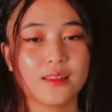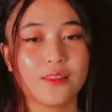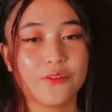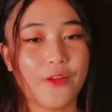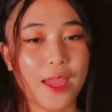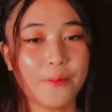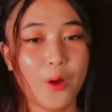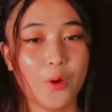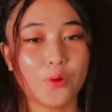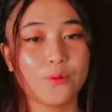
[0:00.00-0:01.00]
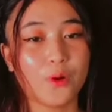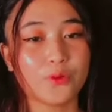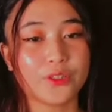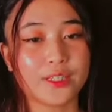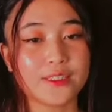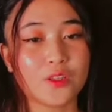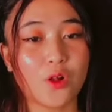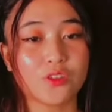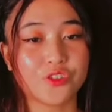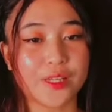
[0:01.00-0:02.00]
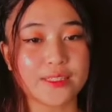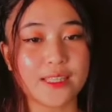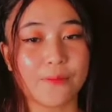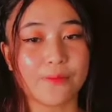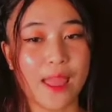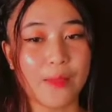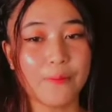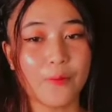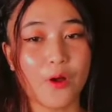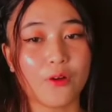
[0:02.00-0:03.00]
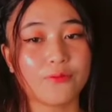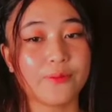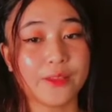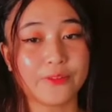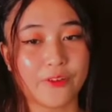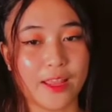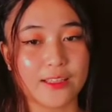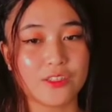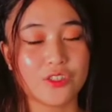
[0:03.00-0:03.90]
The 5 homeowners all drink some type of beverage,